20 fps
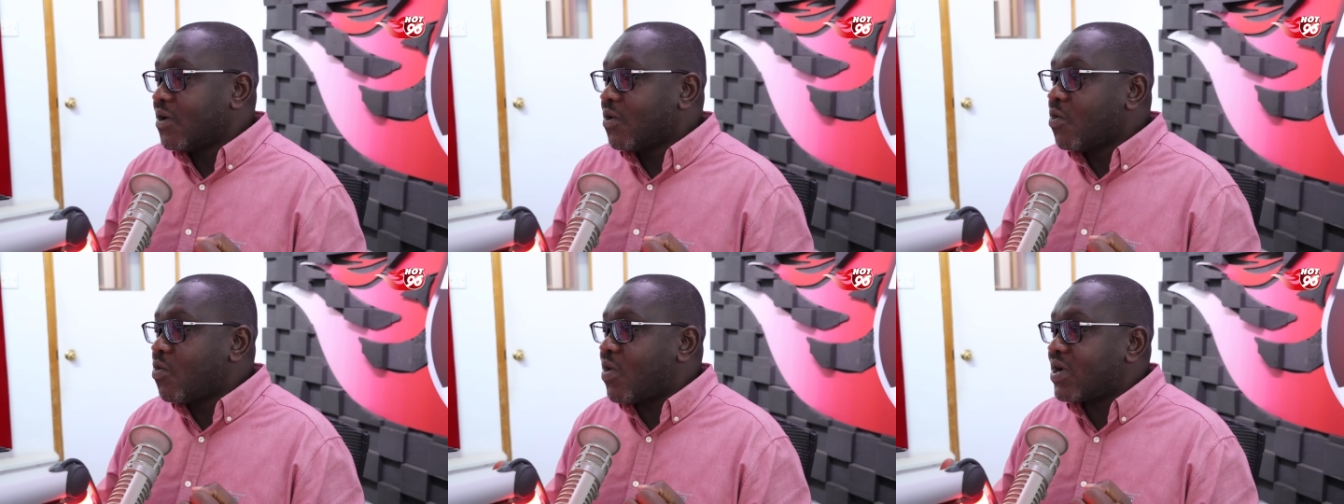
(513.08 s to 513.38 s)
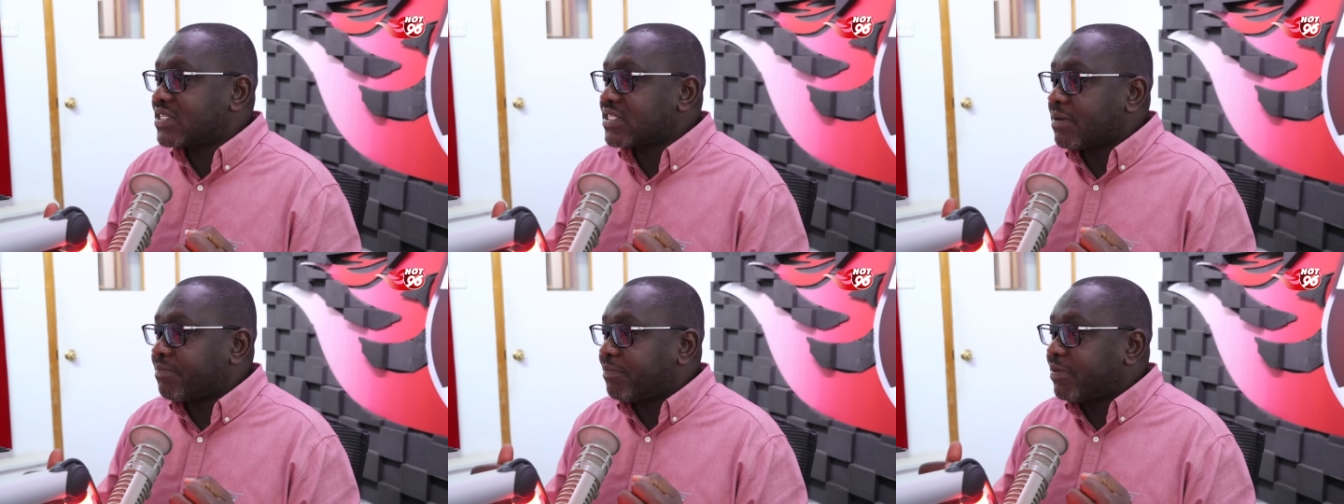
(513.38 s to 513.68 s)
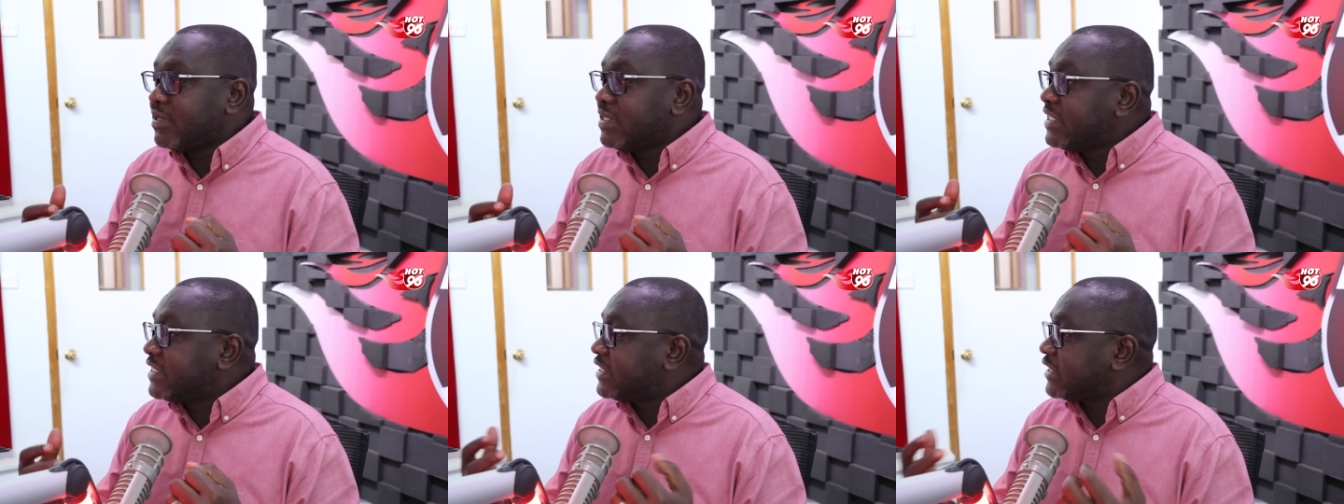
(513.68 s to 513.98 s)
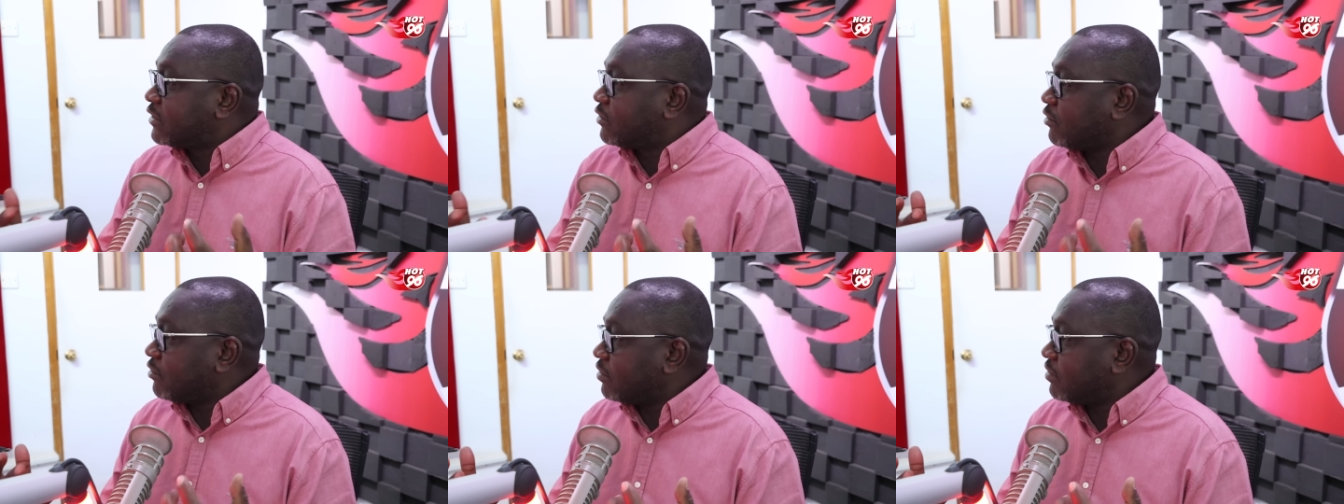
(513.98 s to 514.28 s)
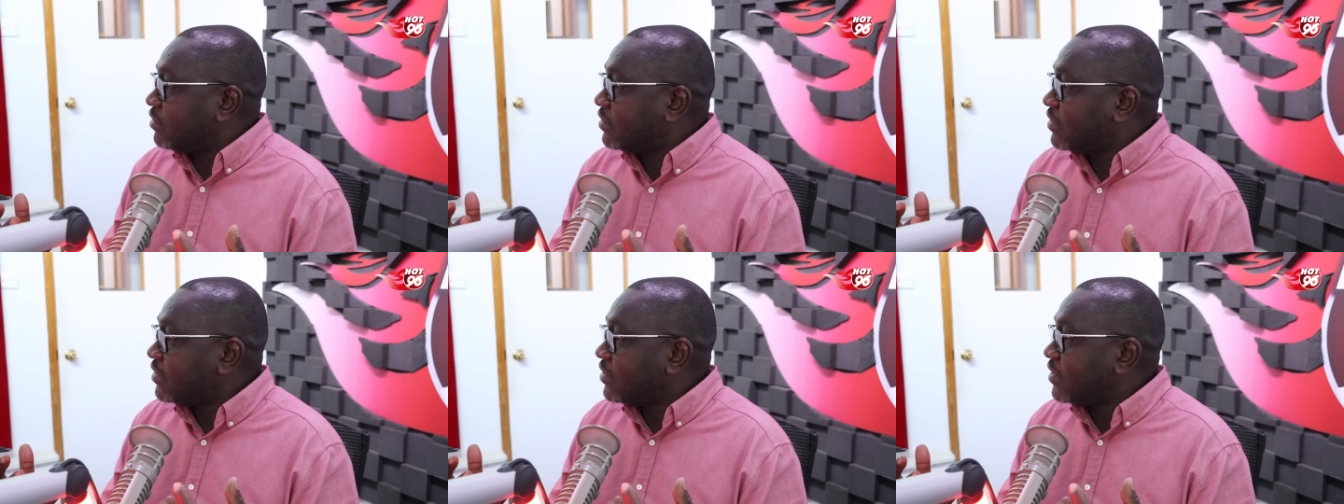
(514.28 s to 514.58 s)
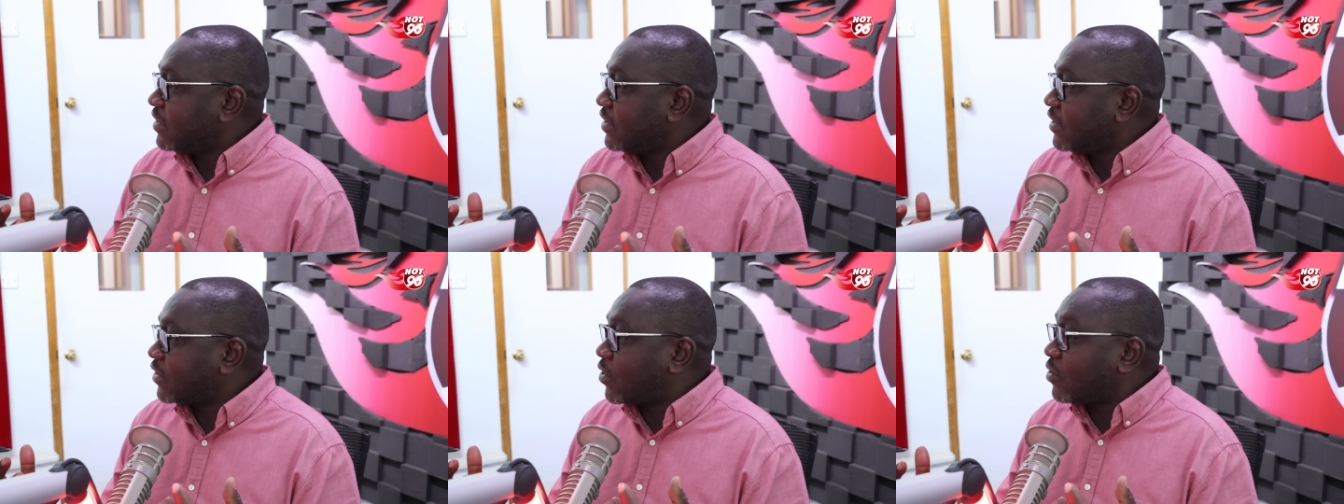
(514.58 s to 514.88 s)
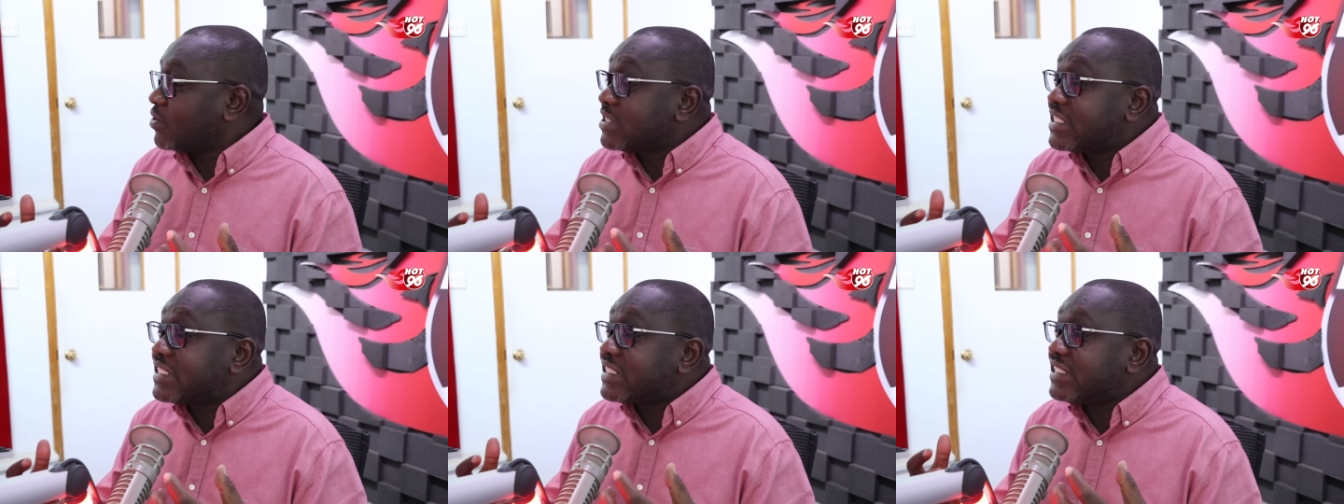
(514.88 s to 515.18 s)
Who has a political
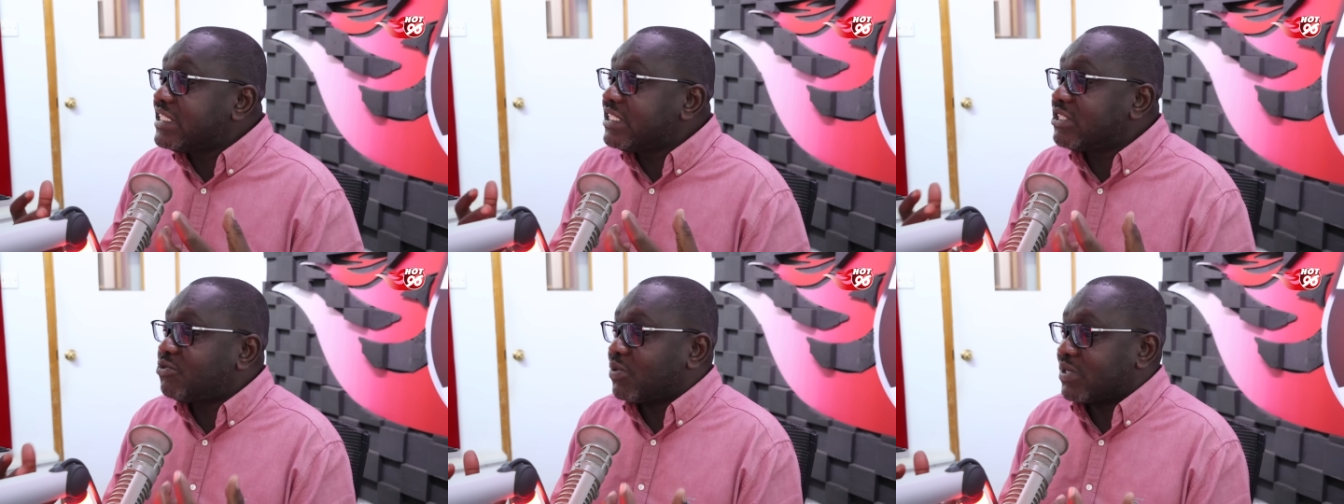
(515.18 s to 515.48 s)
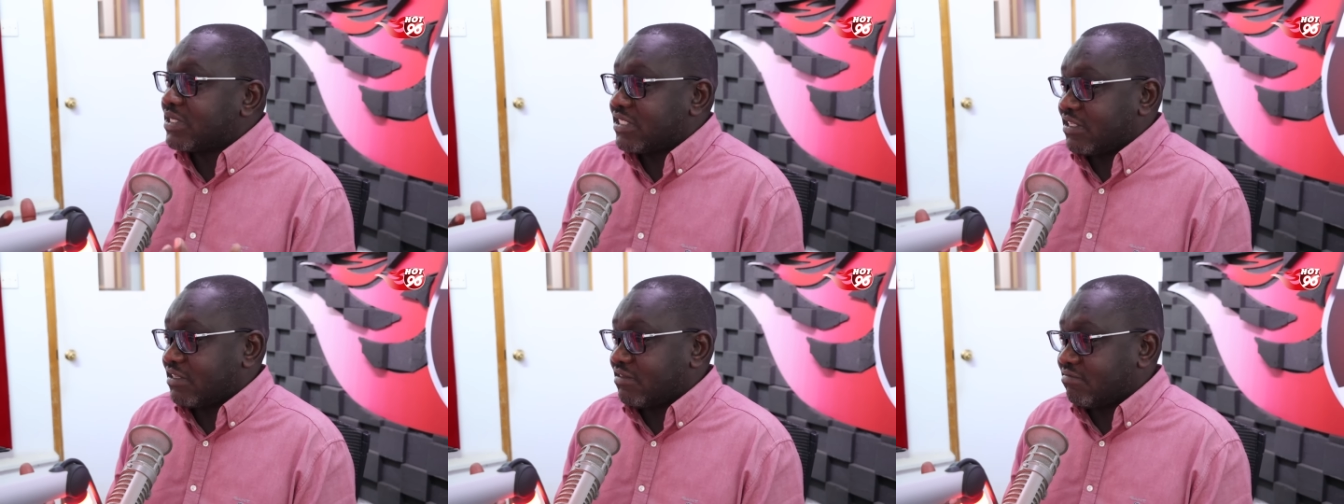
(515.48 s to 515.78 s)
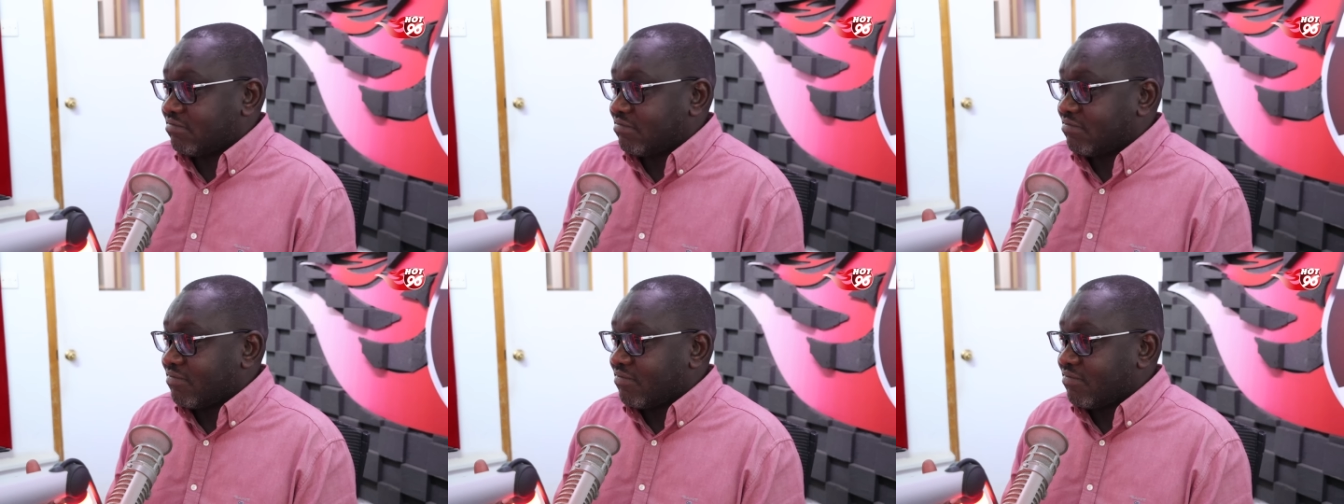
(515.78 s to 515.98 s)
constituency?